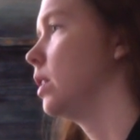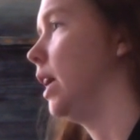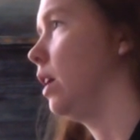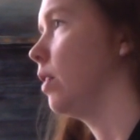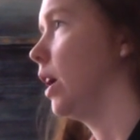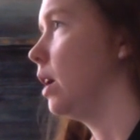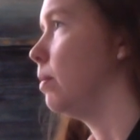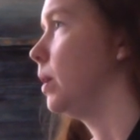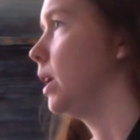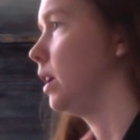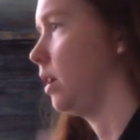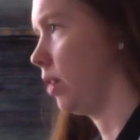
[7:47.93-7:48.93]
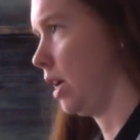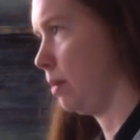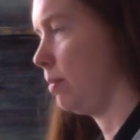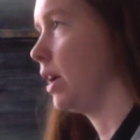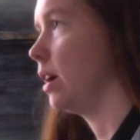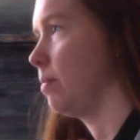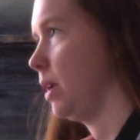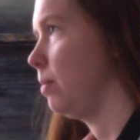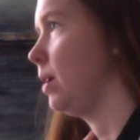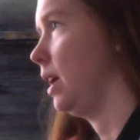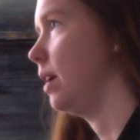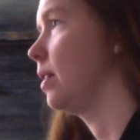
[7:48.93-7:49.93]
Like right up there, maybe.